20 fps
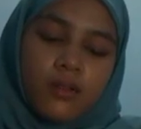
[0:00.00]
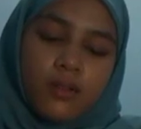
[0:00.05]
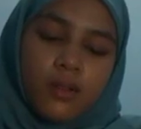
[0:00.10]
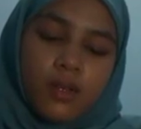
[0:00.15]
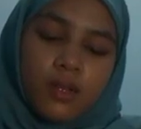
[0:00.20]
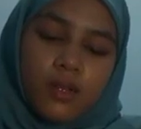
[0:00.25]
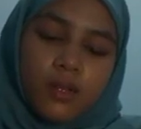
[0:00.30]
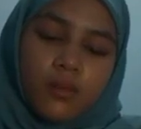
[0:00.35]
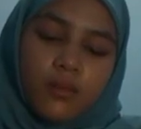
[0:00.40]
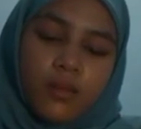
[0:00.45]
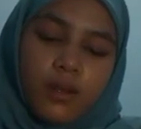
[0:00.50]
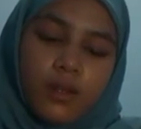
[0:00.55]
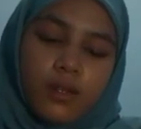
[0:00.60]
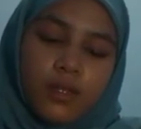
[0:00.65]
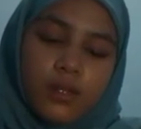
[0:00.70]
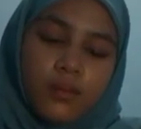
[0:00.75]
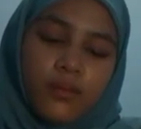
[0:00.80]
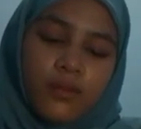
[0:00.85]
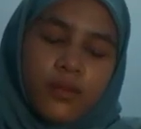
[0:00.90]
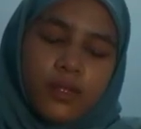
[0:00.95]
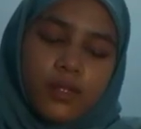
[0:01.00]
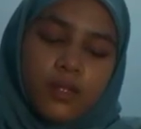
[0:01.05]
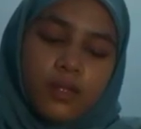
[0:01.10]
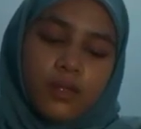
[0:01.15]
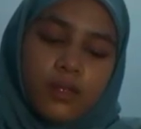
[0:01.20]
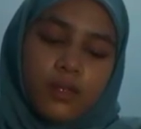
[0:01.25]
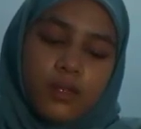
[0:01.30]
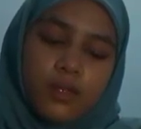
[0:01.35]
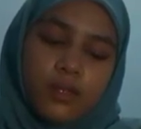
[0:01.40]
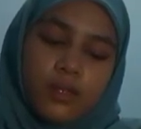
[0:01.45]
or in maritime
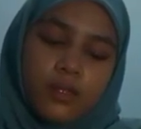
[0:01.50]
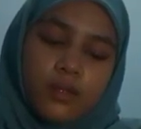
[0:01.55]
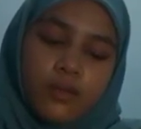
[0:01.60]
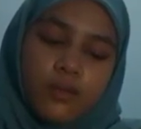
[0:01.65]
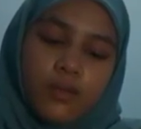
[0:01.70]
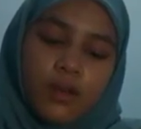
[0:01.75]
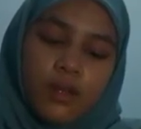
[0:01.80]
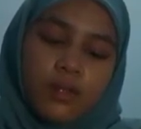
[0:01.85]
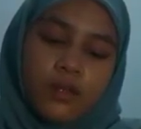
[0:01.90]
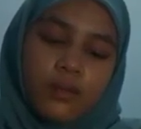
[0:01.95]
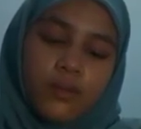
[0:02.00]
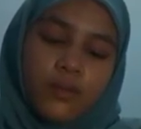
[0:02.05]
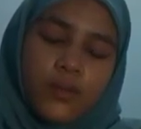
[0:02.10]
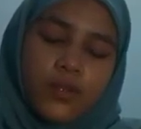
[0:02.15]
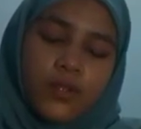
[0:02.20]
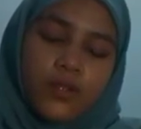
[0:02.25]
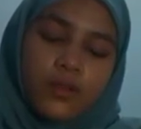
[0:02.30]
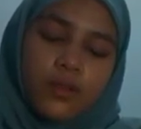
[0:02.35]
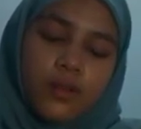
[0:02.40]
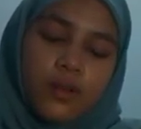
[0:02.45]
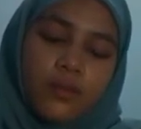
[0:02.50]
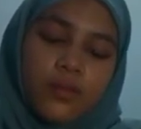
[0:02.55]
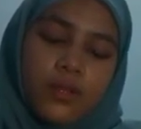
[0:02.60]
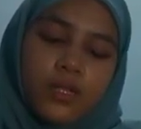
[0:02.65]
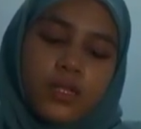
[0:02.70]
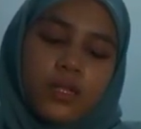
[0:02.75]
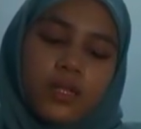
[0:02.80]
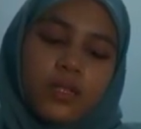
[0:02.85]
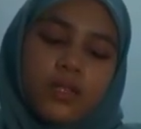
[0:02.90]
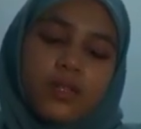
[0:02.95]
facilities the right to pursue
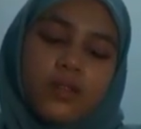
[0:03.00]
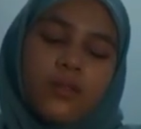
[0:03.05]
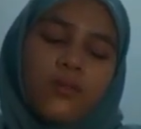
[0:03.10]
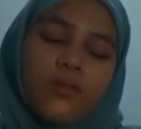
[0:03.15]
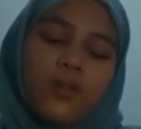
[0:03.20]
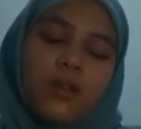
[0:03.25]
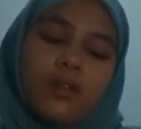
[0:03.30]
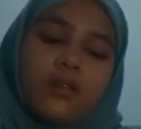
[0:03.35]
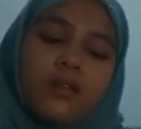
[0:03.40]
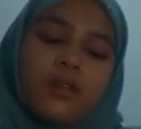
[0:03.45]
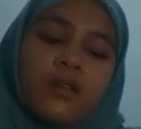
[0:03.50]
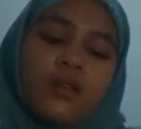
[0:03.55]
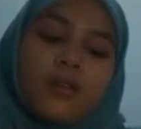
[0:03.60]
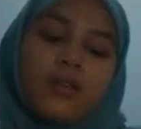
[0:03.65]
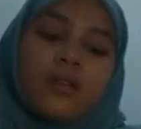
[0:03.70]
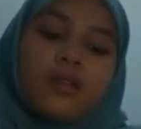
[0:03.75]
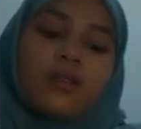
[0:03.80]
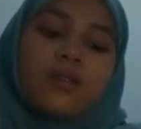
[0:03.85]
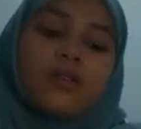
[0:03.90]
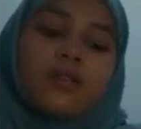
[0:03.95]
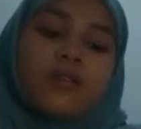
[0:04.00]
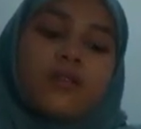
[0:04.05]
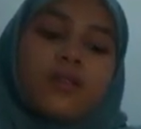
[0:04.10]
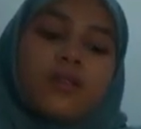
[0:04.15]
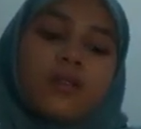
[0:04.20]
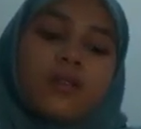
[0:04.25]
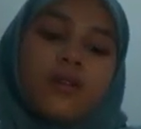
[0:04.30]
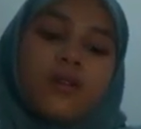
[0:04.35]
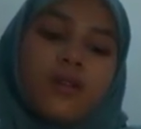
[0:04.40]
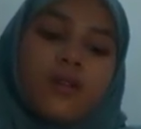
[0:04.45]
compensation when their
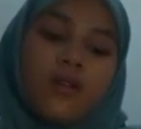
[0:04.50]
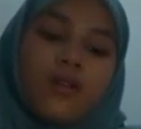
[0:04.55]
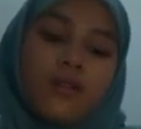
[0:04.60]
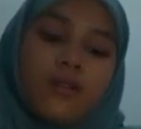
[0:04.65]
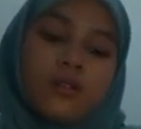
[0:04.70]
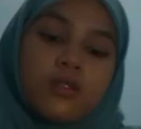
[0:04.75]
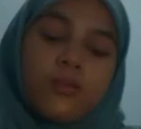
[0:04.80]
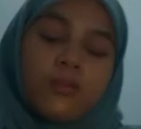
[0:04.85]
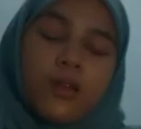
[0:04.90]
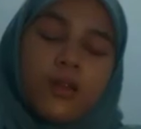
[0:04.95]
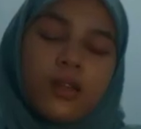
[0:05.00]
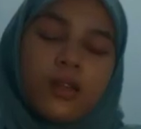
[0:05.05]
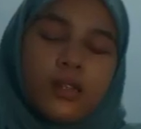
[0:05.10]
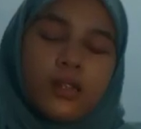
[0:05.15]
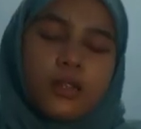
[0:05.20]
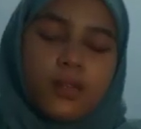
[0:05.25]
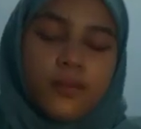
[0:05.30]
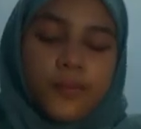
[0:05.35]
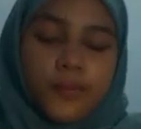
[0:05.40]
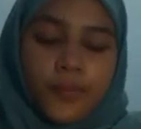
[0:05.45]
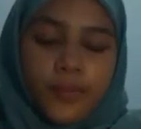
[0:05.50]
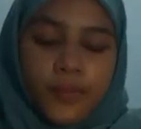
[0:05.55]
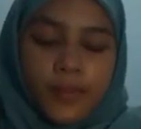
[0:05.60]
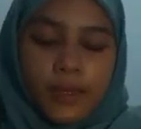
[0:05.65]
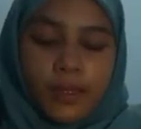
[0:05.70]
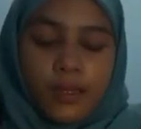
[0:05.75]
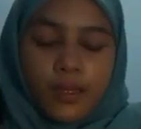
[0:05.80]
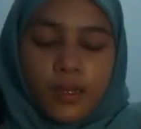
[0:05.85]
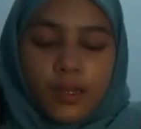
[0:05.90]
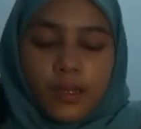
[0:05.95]
injuries are caused by the
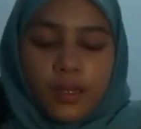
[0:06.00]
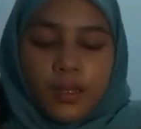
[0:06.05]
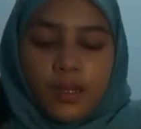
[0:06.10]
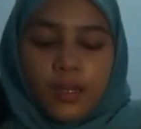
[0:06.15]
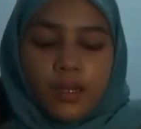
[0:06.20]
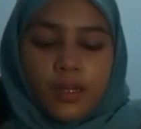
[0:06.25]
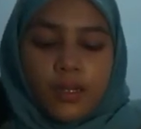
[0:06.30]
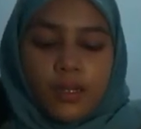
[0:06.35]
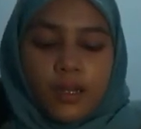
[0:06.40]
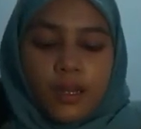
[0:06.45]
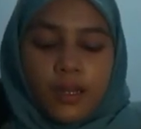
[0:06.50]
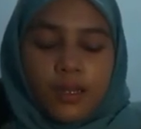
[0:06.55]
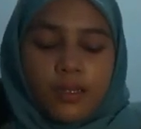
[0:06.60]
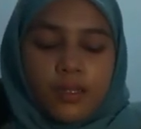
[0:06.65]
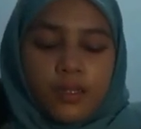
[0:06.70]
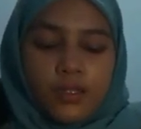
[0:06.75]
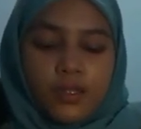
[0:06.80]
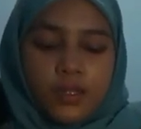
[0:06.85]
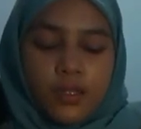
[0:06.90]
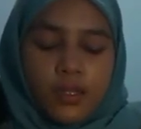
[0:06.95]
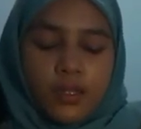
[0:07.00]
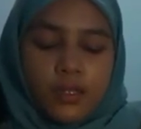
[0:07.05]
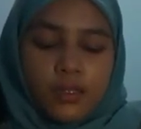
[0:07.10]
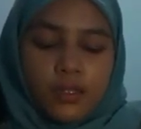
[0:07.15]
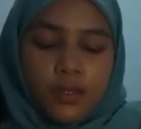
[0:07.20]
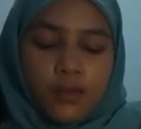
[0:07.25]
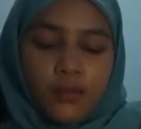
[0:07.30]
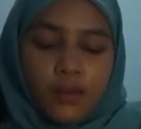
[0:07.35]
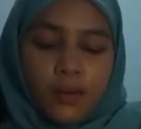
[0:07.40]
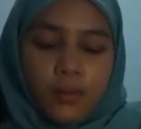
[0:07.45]

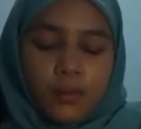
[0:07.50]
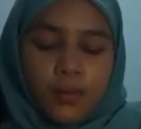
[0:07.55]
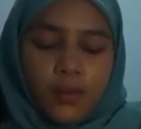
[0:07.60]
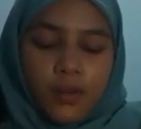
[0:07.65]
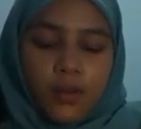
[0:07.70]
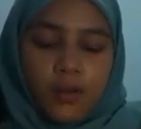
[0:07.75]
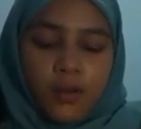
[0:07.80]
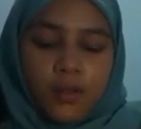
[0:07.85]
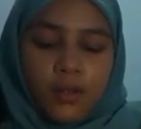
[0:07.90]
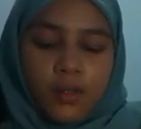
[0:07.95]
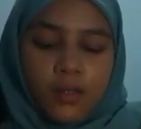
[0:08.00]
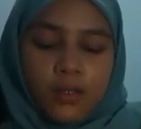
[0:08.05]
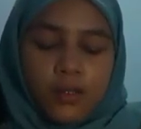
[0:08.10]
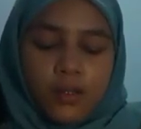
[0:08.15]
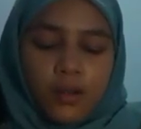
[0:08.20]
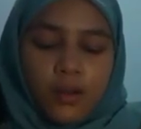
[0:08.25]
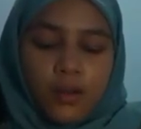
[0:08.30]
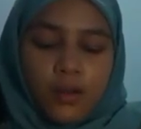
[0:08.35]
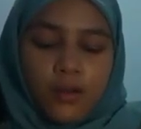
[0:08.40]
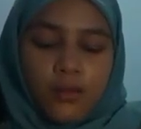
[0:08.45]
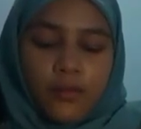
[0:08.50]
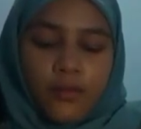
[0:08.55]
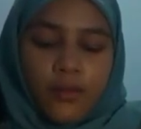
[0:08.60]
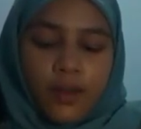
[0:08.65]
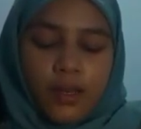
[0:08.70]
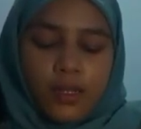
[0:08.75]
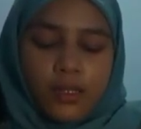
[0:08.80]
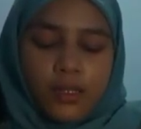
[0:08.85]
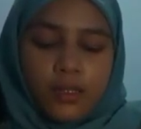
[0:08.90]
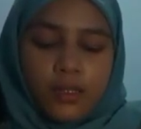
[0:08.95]
negligence of employers or
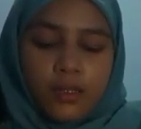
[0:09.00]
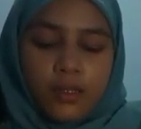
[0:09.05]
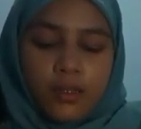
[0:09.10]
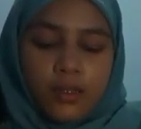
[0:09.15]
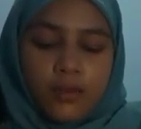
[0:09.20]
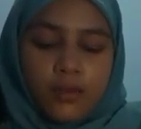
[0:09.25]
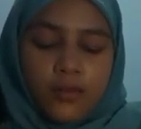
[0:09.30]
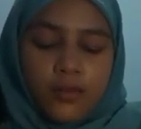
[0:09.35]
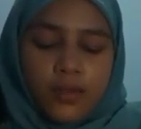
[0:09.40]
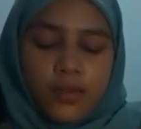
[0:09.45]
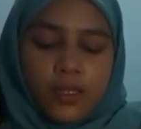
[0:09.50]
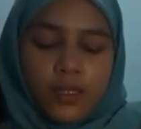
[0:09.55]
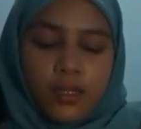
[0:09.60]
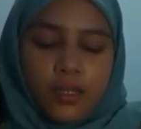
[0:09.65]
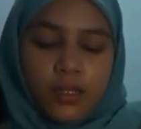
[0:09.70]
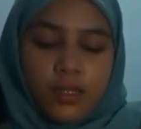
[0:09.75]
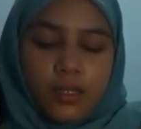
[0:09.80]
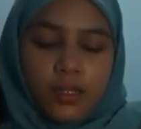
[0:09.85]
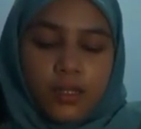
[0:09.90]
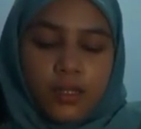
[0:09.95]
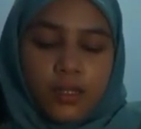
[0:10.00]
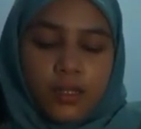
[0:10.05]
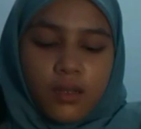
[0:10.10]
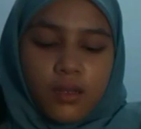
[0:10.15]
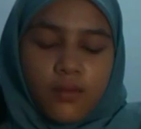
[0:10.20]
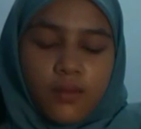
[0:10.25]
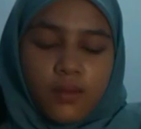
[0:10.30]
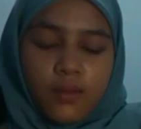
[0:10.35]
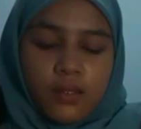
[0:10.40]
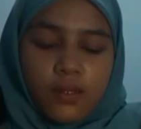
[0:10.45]
vessel or facility
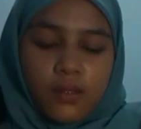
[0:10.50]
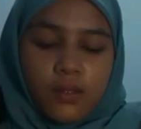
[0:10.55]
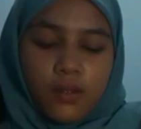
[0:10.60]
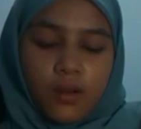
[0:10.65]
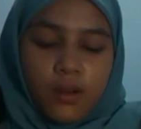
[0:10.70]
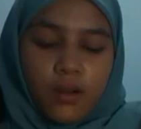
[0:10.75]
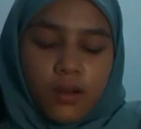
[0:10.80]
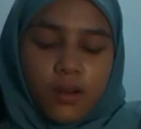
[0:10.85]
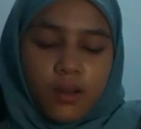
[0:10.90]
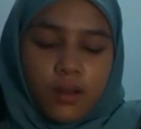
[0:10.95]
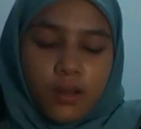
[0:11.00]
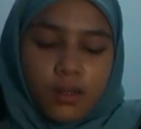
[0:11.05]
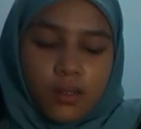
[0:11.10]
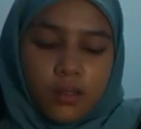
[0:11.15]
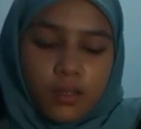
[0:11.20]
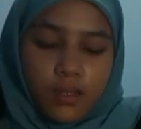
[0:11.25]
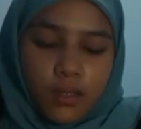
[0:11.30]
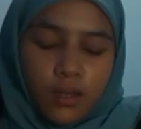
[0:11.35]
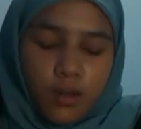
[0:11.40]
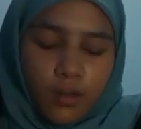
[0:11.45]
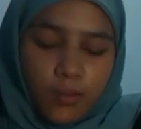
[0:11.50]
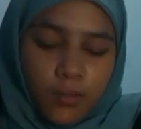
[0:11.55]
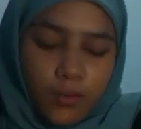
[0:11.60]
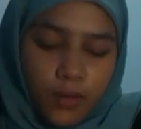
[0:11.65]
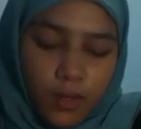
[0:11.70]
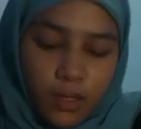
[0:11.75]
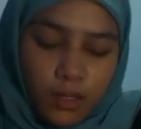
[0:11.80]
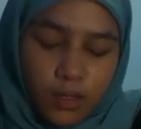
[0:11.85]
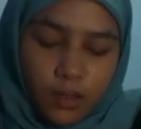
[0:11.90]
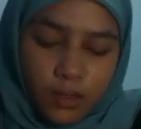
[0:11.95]
owners and
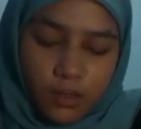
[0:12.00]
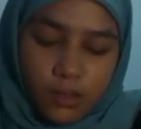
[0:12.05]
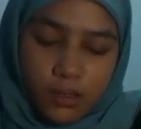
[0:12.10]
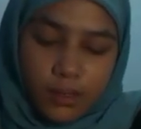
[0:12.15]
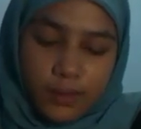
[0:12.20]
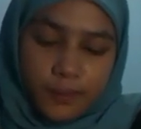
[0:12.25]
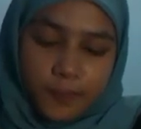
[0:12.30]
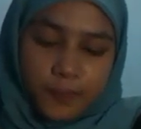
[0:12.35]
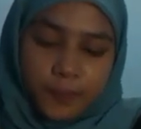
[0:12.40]
operators.